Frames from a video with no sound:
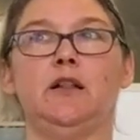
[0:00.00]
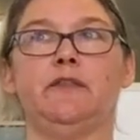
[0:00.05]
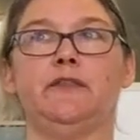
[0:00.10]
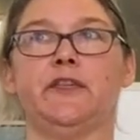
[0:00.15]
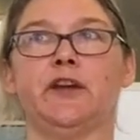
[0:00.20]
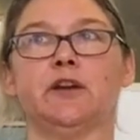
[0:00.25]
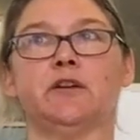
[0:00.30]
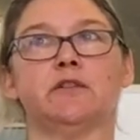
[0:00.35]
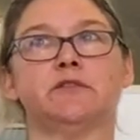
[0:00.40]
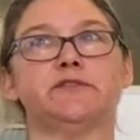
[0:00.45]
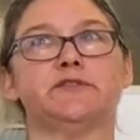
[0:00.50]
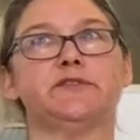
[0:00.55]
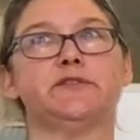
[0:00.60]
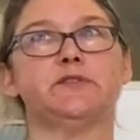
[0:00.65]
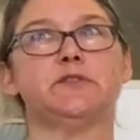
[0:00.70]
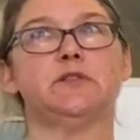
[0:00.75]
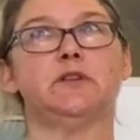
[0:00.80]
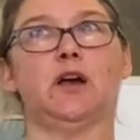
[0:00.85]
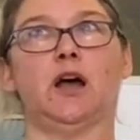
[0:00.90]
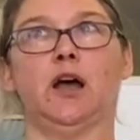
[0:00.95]

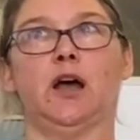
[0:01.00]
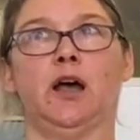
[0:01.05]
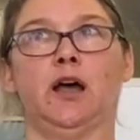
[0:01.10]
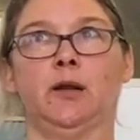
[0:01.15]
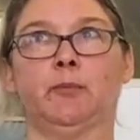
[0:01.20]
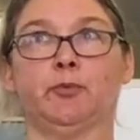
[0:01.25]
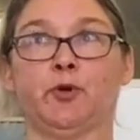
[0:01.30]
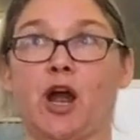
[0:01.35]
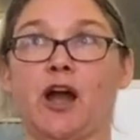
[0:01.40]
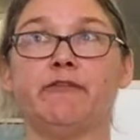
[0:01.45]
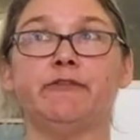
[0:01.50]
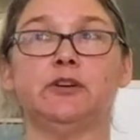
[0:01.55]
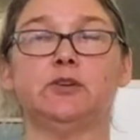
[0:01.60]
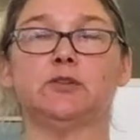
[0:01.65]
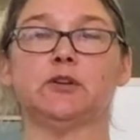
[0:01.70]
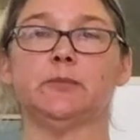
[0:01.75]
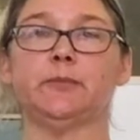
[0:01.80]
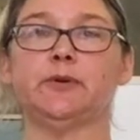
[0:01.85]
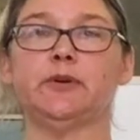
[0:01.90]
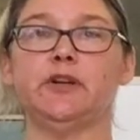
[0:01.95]
there's a profit
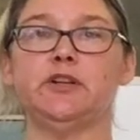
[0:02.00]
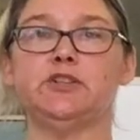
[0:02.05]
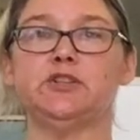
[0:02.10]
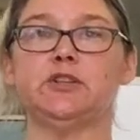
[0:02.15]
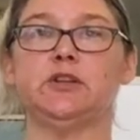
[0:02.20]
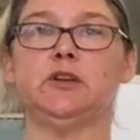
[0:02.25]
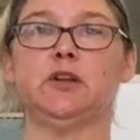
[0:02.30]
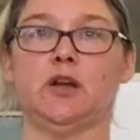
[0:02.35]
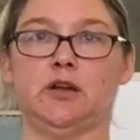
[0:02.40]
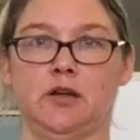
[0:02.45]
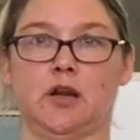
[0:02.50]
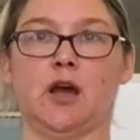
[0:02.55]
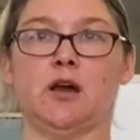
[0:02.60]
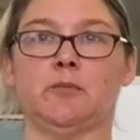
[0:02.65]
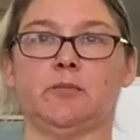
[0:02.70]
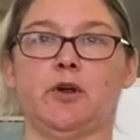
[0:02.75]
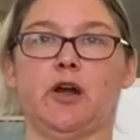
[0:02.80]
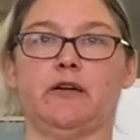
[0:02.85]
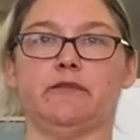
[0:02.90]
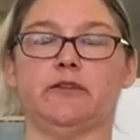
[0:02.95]
corporation, a
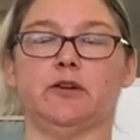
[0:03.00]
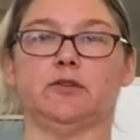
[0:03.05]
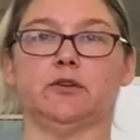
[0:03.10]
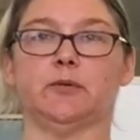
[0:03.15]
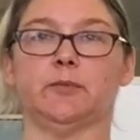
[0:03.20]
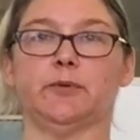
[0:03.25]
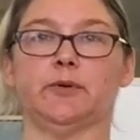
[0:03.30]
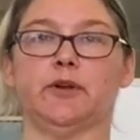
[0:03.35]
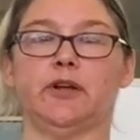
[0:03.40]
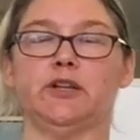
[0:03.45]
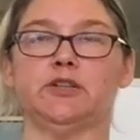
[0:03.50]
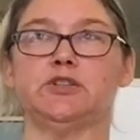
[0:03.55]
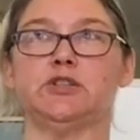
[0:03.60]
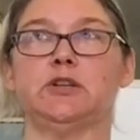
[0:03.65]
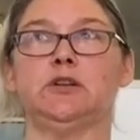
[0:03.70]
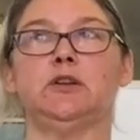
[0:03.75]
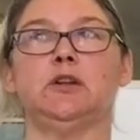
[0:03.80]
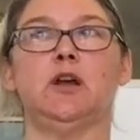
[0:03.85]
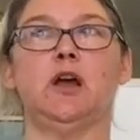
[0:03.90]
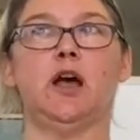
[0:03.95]
nonprofit
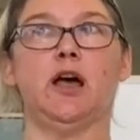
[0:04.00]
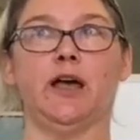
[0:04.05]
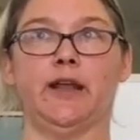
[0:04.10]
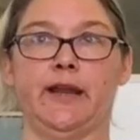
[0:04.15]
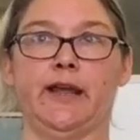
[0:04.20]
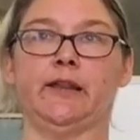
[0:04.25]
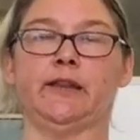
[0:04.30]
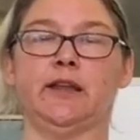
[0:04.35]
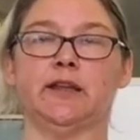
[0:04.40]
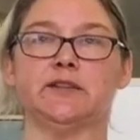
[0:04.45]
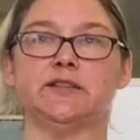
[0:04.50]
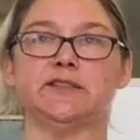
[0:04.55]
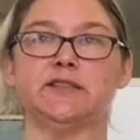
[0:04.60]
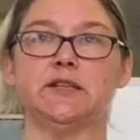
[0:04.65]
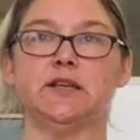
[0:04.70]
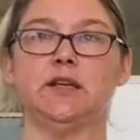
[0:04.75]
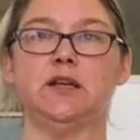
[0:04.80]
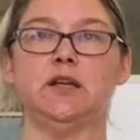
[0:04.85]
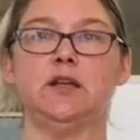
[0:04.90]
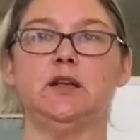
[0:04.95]
corporation, an
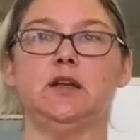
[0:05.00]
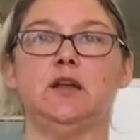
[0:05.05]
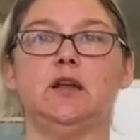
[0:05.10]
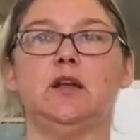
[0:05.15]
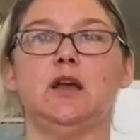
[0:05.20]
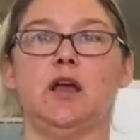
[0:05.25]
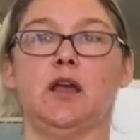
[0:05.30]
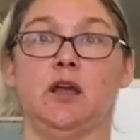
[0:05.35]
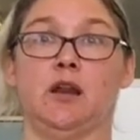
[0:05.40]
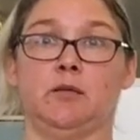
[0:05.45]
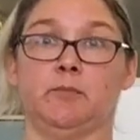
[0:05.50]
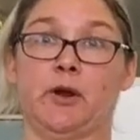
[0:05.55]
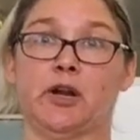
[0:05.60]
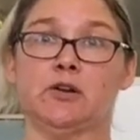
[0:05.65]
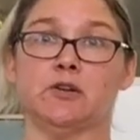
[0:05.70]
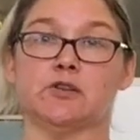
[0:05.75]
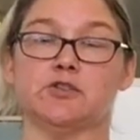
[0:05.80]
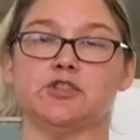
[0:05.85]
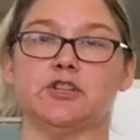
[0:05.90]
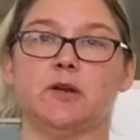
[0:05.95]
LLC, and
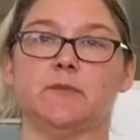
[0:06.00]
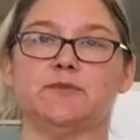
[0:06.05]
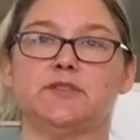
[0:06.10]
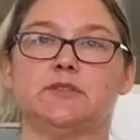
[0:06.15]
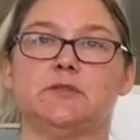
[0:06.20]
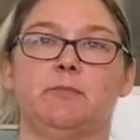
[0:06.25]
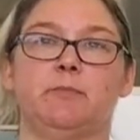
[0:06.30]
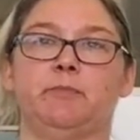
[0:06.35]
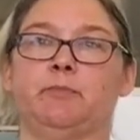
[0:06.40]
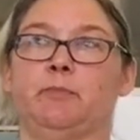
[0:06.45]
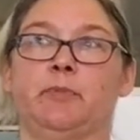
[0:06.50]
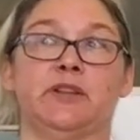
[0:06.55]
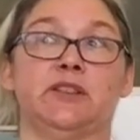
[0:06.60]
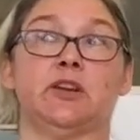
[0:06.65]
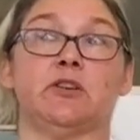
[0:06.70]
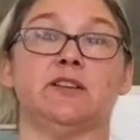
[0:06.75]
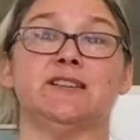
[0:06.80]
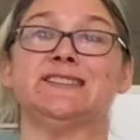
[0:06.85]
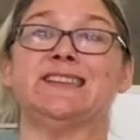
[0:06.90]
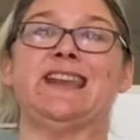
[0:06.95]
partnerships. But
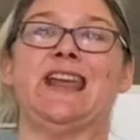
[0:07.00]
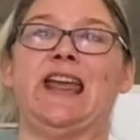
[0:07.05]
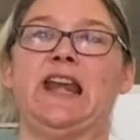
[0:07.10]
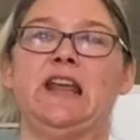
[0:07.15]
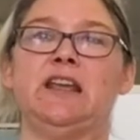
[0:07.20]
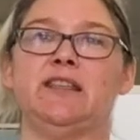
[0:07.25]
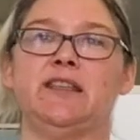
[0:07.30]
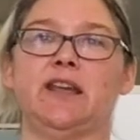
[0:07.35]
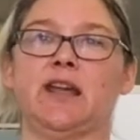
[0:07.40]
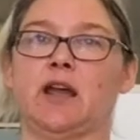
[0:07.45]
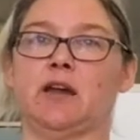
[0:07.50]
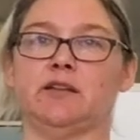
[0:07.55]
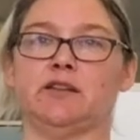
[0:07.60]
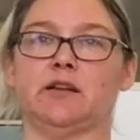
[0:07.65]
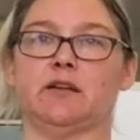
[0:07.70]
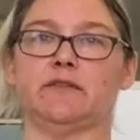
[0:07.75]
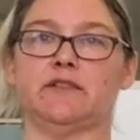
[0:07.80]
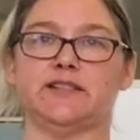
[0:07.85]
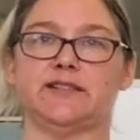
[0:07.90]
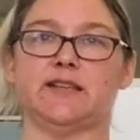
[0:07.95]
there isn't anything out
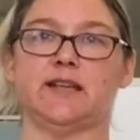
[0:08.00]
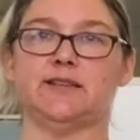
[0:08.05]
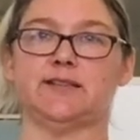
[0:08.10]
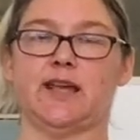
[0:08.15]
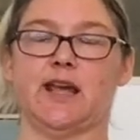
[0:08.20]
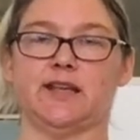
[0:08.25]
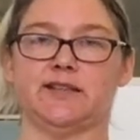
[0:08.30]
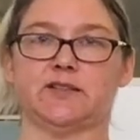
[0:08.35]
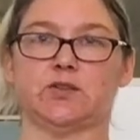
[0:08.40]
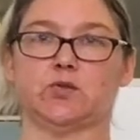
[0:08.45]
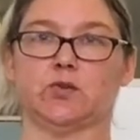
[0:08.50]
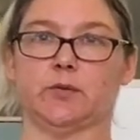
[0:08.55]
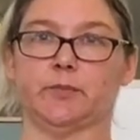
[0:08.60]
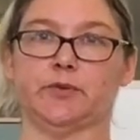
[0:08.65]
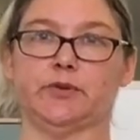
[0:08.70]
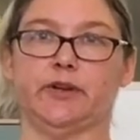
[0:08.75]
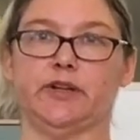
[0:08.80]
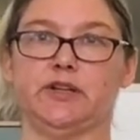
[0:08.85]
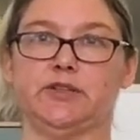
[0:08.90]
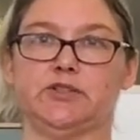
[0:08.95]
there that says
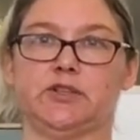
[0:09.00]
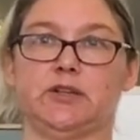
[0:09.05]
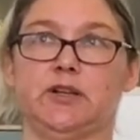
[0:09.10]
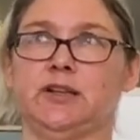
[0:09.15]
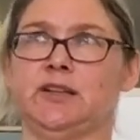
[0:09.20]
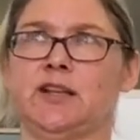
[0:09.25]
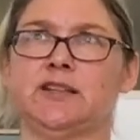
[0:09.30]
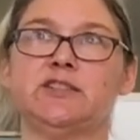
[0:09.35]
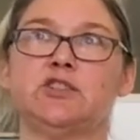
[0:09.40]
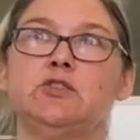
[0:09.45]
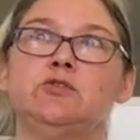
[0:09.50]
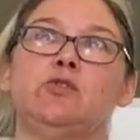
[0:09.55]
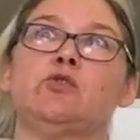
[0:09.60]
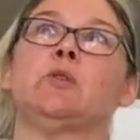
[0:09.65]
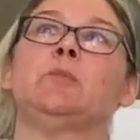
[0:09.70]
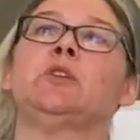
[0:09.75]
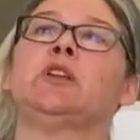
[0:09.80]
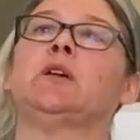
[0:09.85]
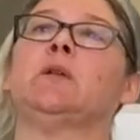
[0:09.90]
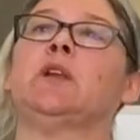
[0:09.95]
S-Corporation. And that's
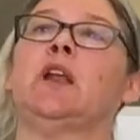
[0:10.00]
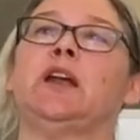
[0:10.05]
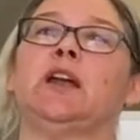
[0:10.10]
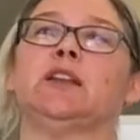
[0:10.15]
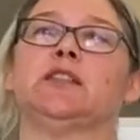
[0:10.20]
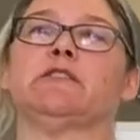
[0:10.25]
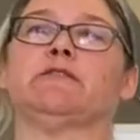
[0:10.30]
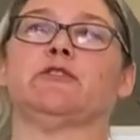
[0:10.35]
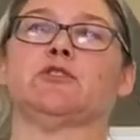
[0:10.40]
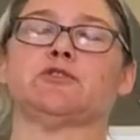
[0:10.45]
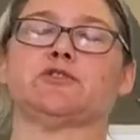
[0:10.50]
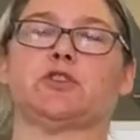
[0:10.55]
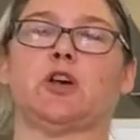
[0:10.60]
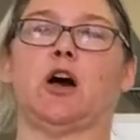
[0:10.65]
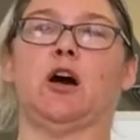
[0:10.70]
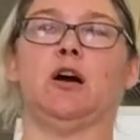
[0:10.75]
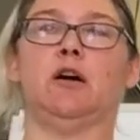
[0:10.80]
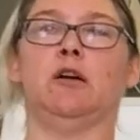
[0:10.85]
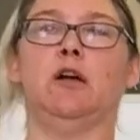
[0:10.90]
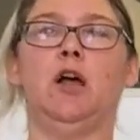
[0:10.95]
normally when I get the first
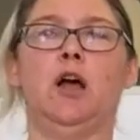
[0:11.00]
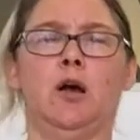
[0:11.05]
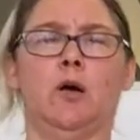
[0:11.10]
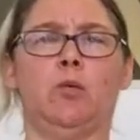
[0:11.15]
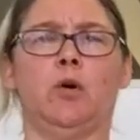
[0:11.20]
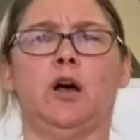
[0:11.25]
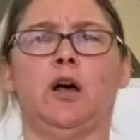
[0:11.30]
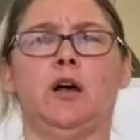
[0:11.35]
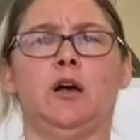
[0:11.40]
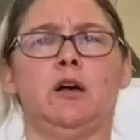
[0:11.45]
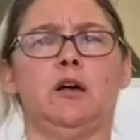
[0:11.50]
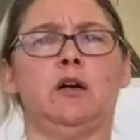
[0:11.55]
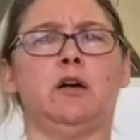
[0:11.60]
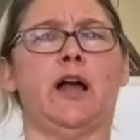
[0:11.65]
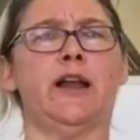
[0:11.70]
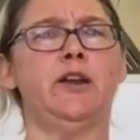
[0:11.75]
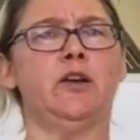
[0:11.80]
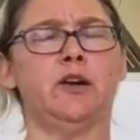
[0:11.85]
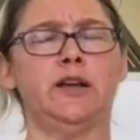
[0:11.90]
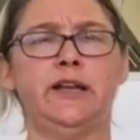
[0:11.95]
call. Well,
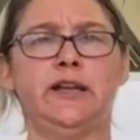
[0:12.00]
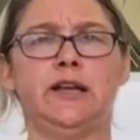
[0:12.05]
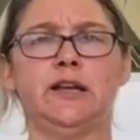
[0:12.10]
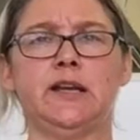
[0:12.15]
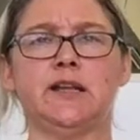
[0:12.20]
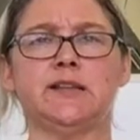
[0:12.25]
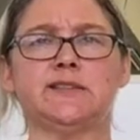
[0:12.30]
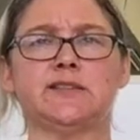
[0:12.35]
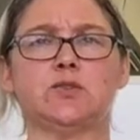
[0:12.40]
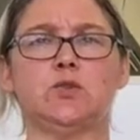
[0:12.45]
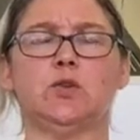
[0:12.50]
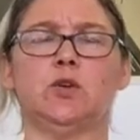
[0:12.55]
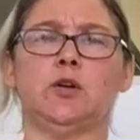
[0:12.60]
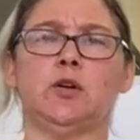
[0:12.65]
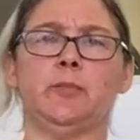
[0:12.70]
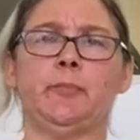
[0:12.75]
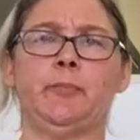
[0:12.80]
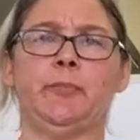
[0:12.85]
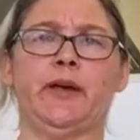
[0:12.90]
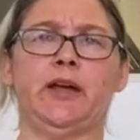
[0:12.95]
I know I need an
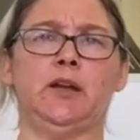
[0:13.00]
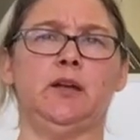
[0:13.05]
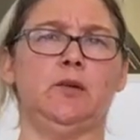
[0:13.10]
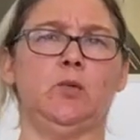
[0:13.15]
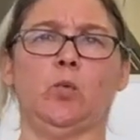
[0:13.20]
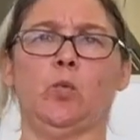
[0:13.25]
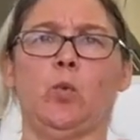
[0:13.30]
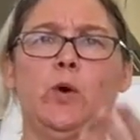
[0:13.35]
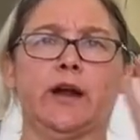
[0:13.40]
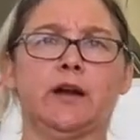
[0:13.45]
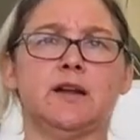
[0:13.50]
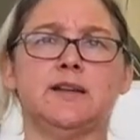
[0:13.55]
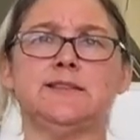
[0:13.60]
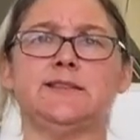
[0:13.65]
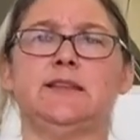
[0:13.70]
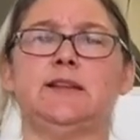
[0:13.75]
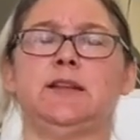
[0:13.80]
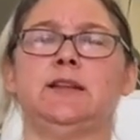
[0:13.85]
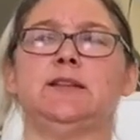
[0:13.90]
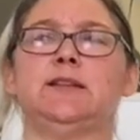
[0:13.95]
S-Corp, but where is
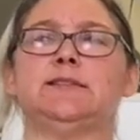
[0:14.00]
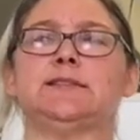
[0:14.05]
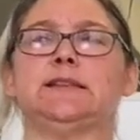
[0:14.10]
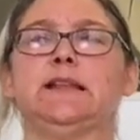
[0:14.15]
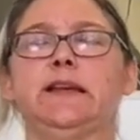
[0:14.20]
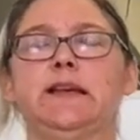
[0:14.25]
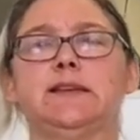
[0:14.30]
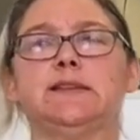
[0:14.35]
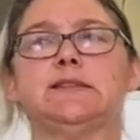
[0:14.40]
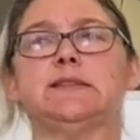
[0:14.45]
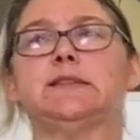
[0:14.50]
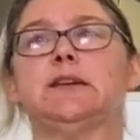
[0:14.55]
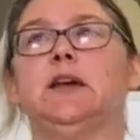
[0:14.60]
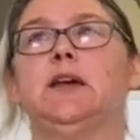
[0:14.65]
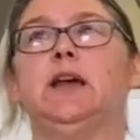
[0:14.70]
it in this list?